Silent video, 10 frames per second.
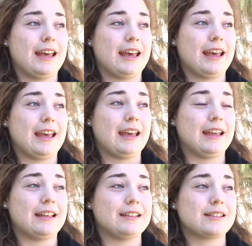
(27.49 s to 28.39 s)

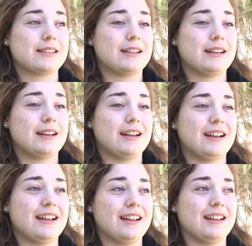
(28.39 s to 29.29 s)
and
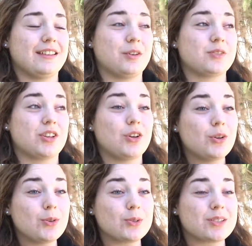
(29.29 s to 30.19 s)
there was a
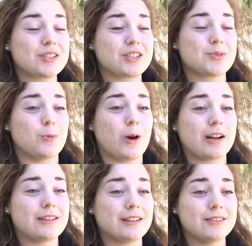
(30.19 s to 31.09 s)
goose just
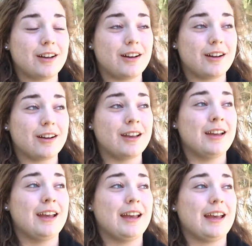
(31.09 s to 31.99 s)
waddling along,
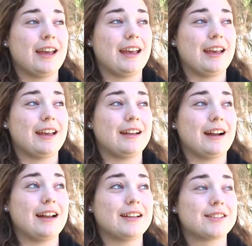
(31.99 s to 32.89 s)
and
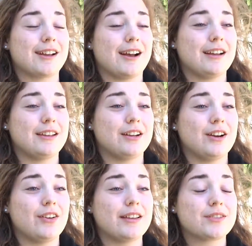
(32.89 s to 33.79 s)
I just thought, you
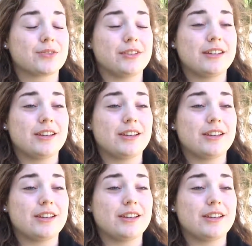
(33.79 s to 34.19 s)
know, he's really